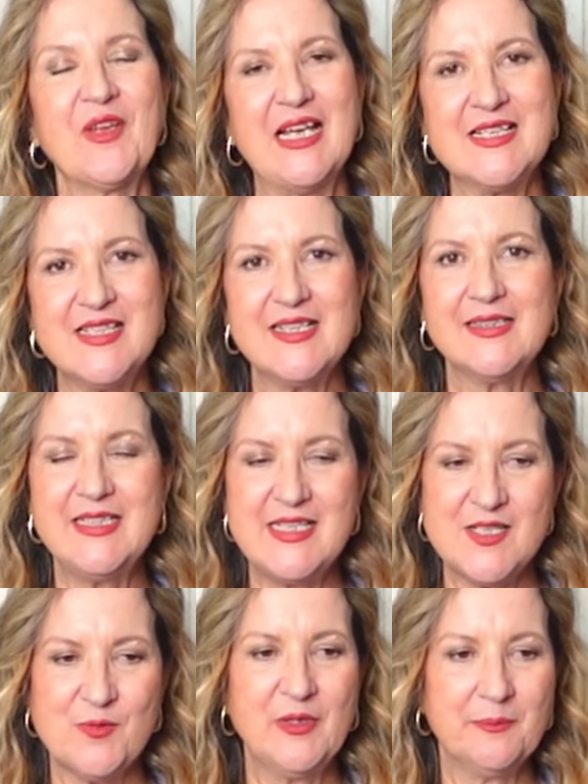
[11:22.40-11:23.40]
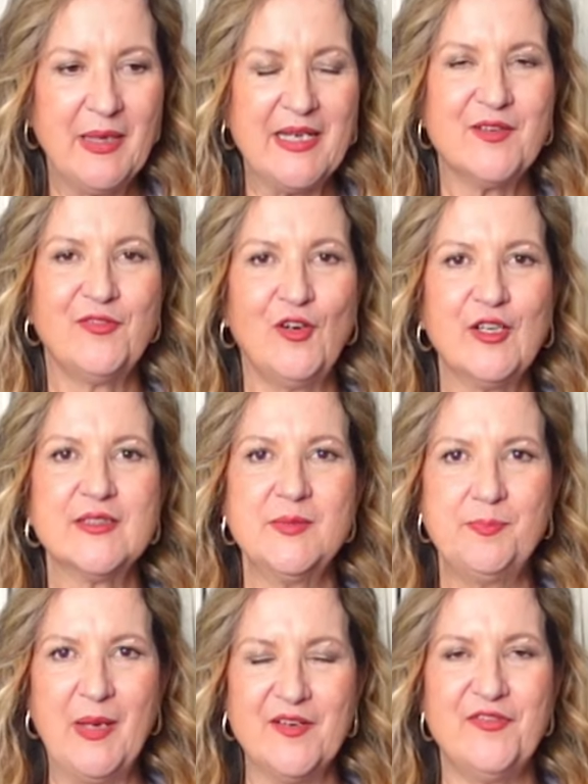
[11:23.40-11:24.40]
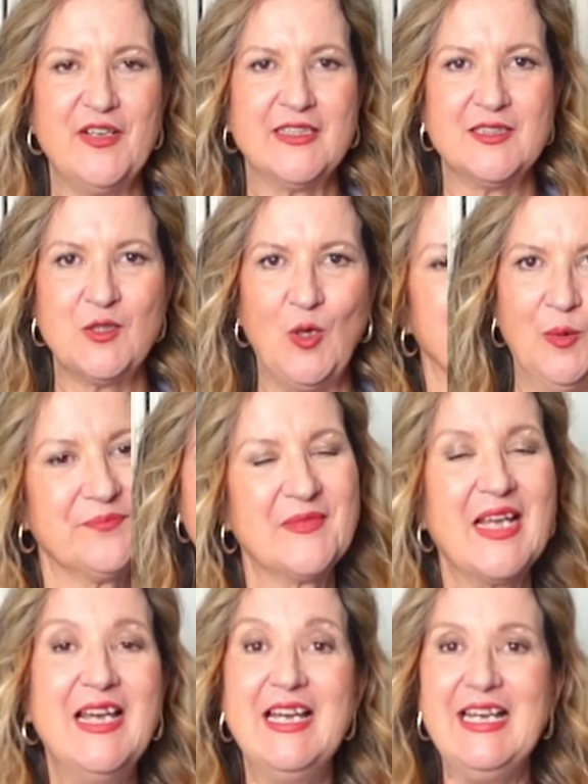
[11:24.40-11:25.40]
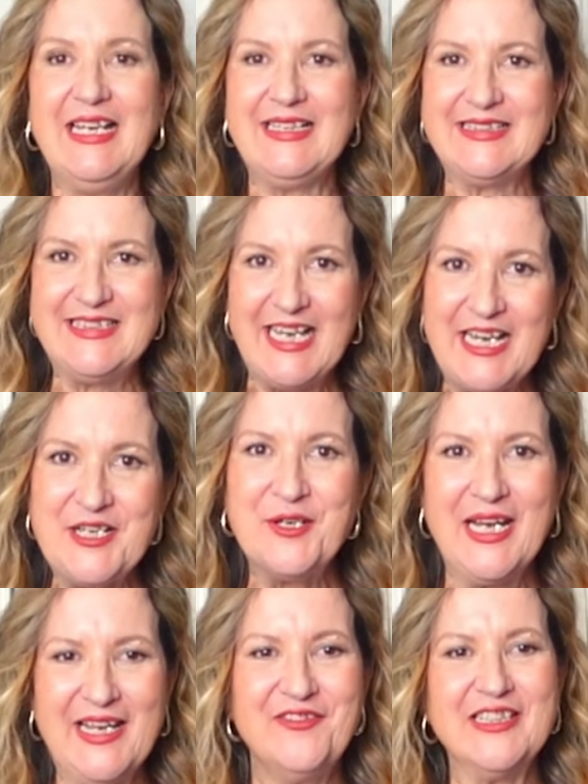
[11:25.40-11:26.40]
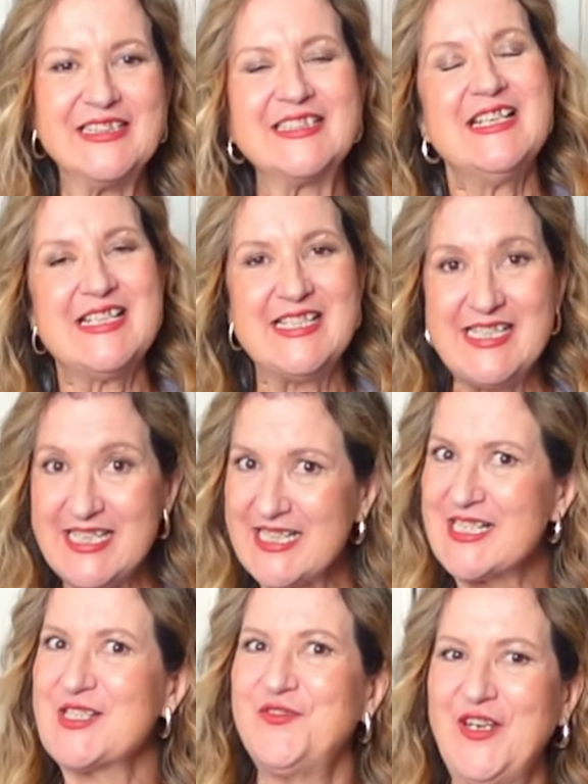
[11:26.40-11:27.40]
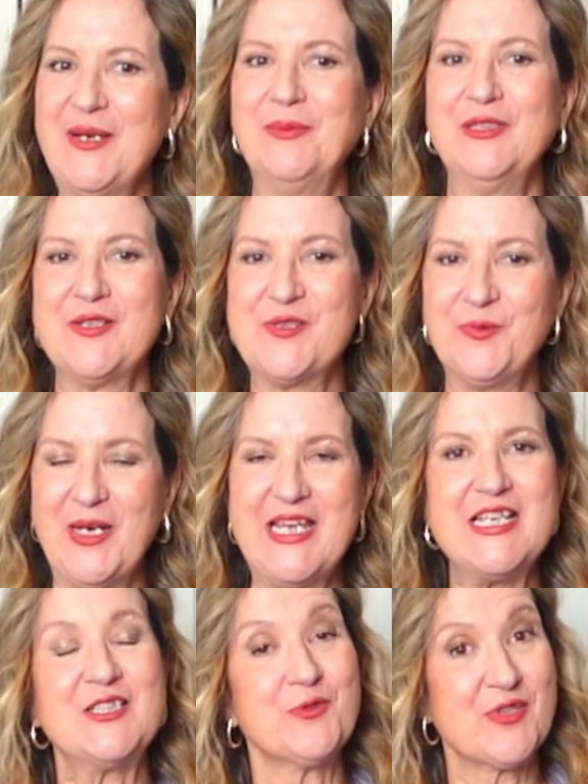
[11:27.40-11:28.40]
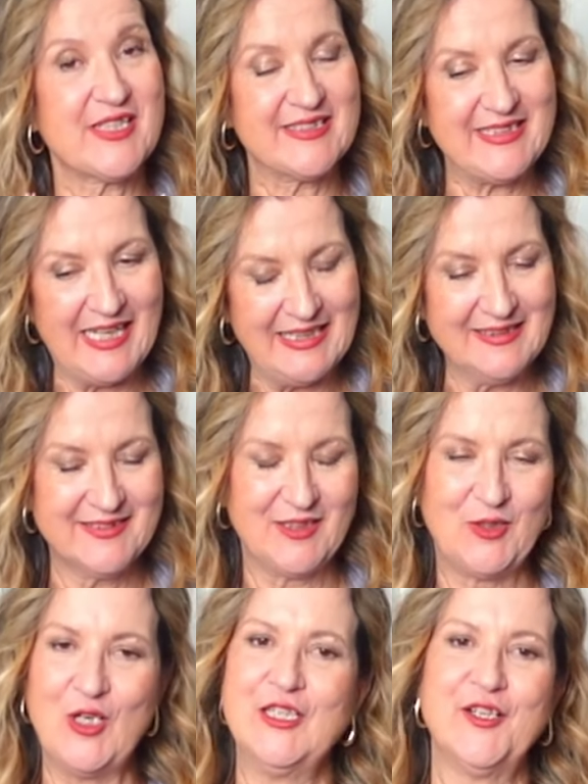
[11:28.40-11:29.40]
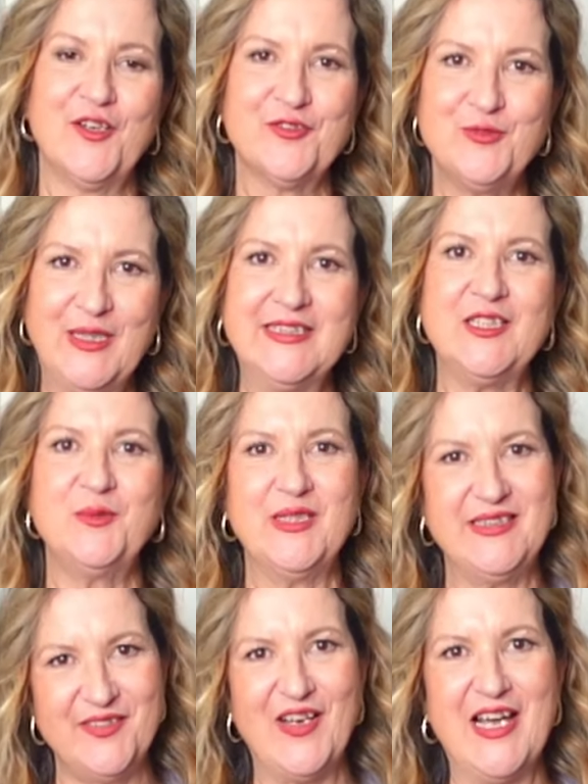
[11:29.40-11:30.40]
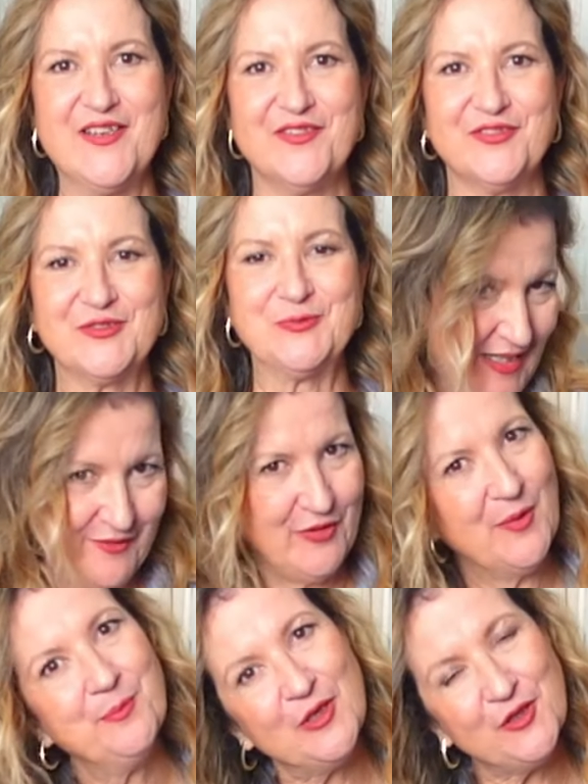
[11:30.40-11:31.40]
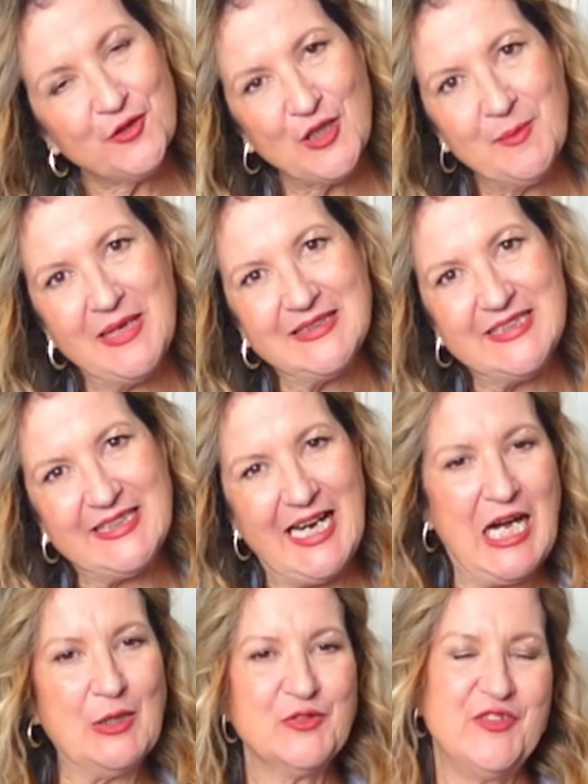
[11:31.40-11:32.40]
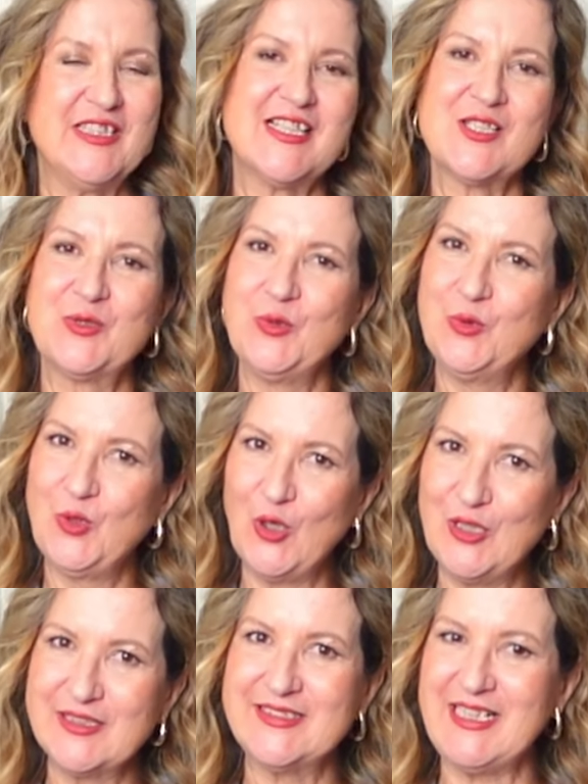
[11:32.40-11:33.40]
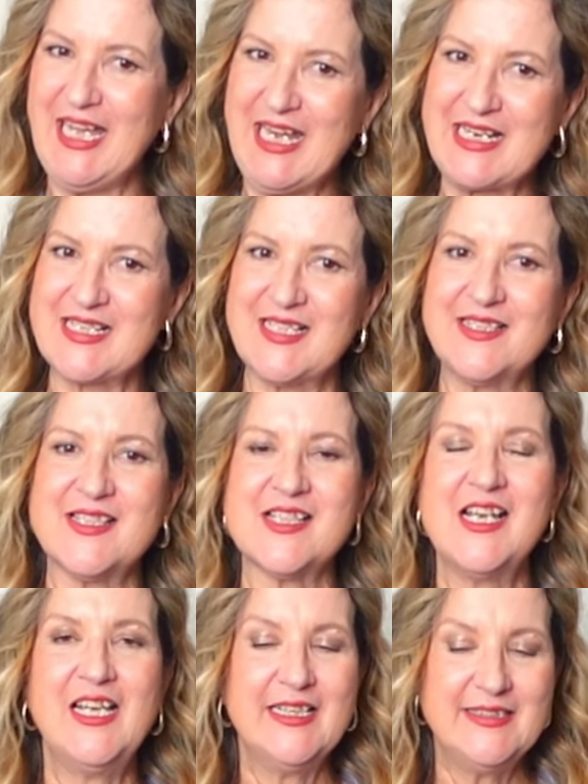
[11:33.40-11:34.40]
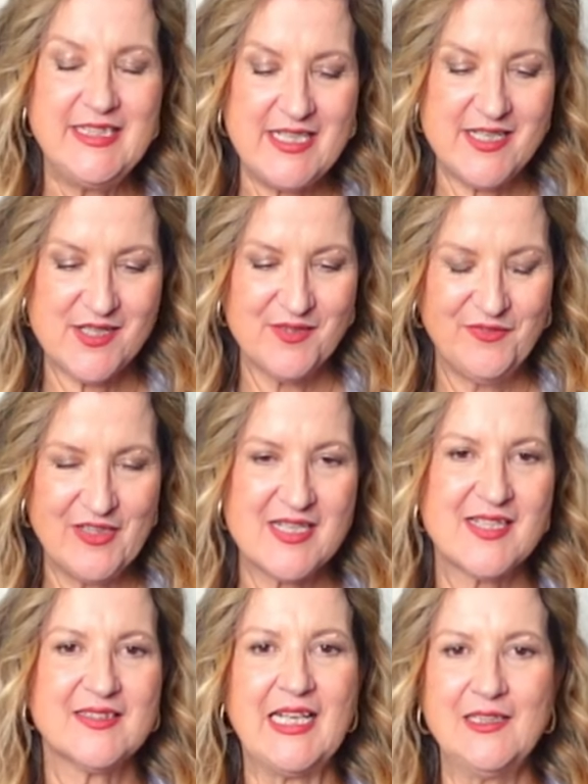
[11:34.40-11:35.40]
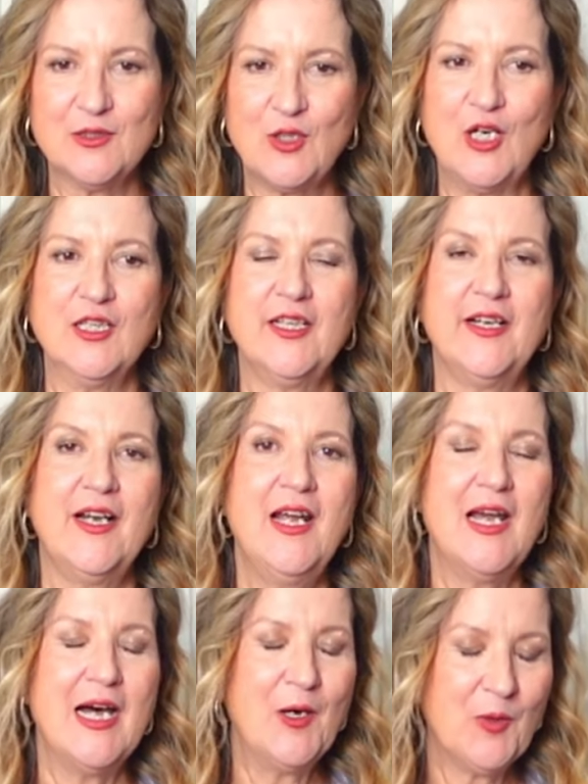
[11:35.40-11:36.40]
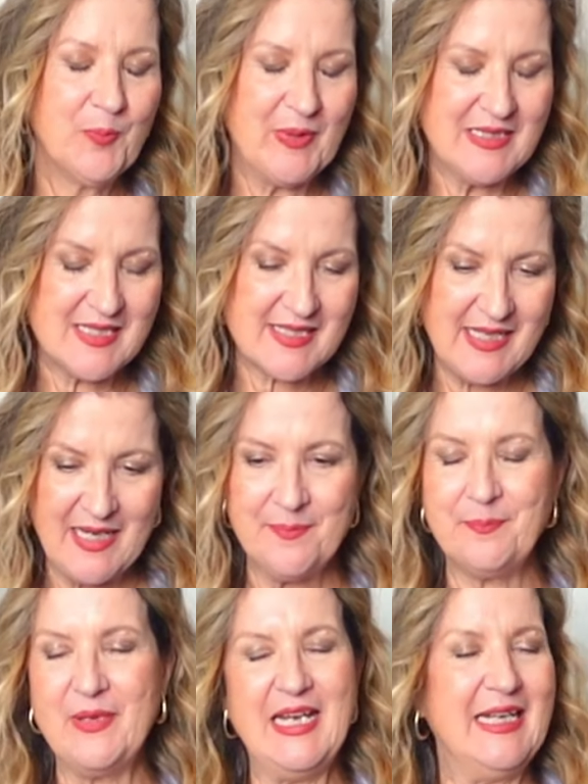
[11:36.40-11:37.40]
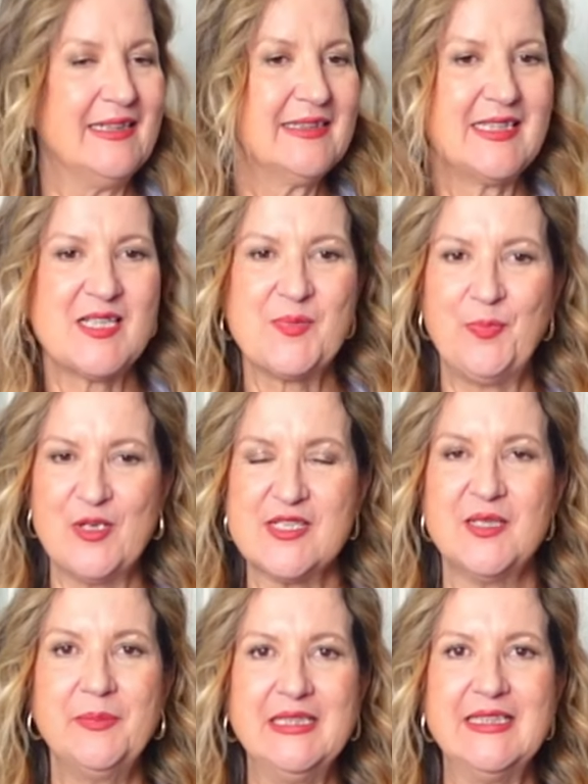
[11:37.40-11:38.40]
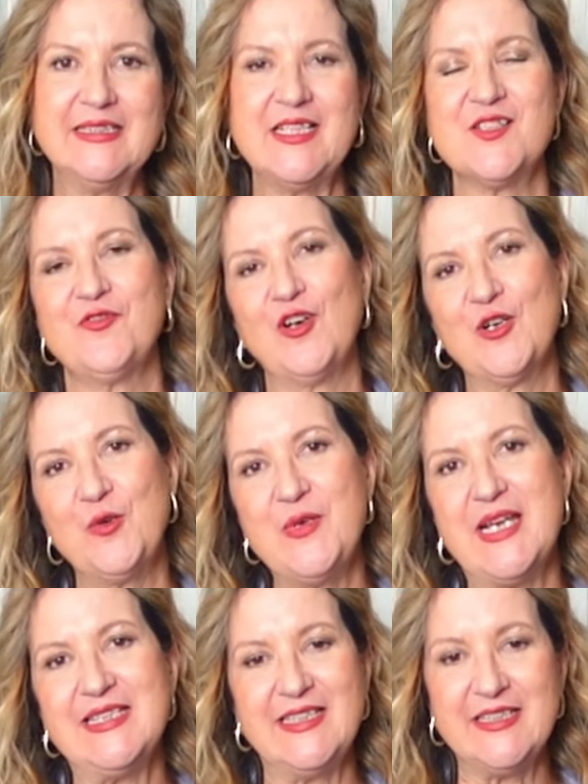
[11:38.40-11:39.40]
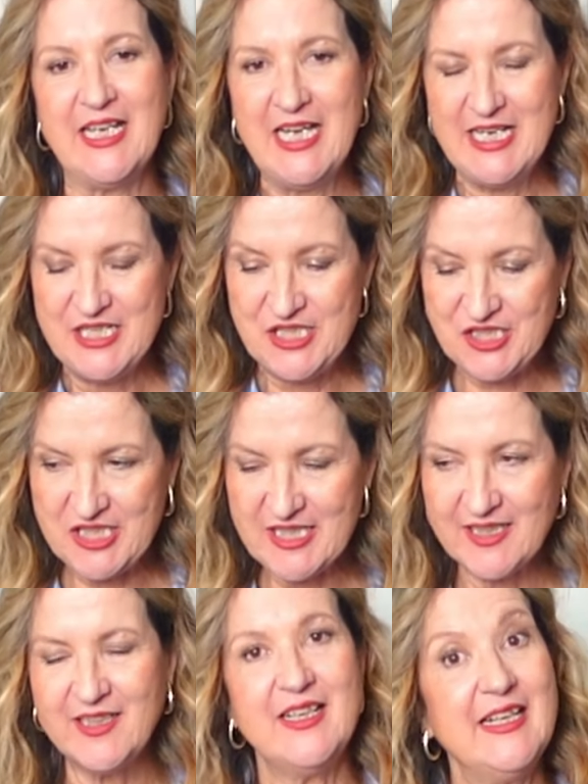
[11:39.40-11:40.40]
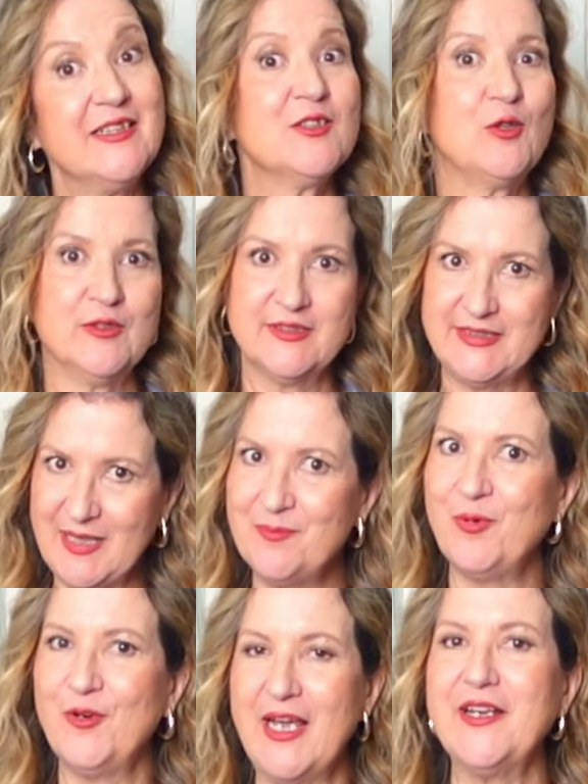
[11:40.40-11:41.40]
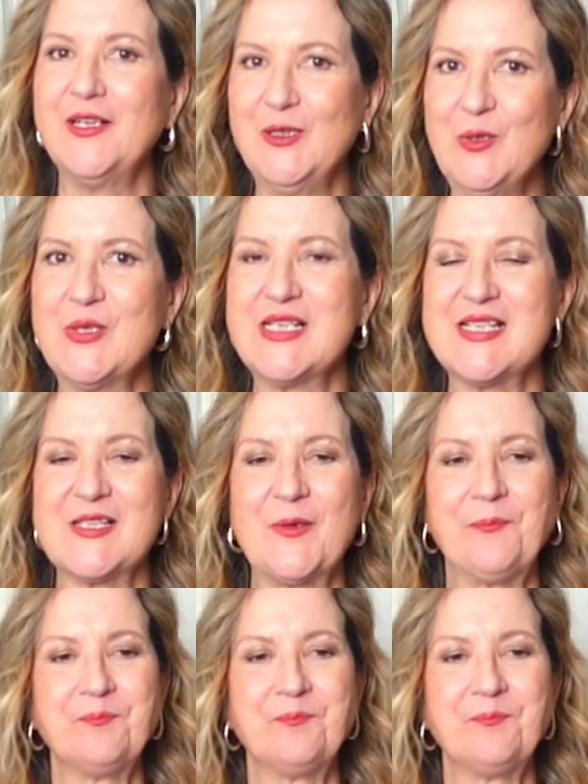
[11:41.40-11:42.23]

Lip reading: I think this will make for the perfect combo. And there you have it, 6 fabulous ways to style the color of 2025. From monochromatic outfits to gold accents, this versatile color opens up endless possibilities for creating chic and contemporary looks.